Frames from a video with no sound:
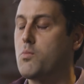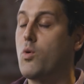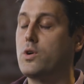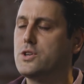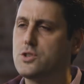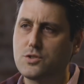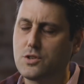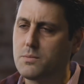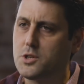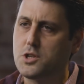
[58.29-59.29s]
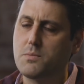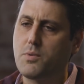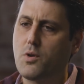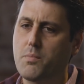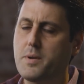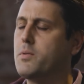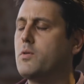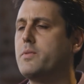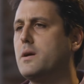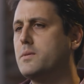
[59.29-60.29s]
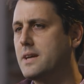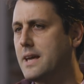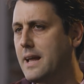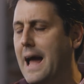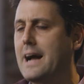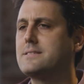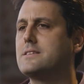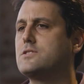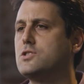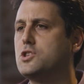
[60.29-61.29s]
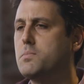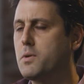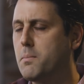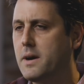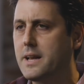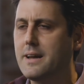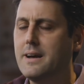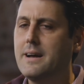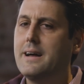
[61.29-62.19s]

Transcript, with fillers: mortgage is going to be cheaper or people will be able to get access to cheaper money.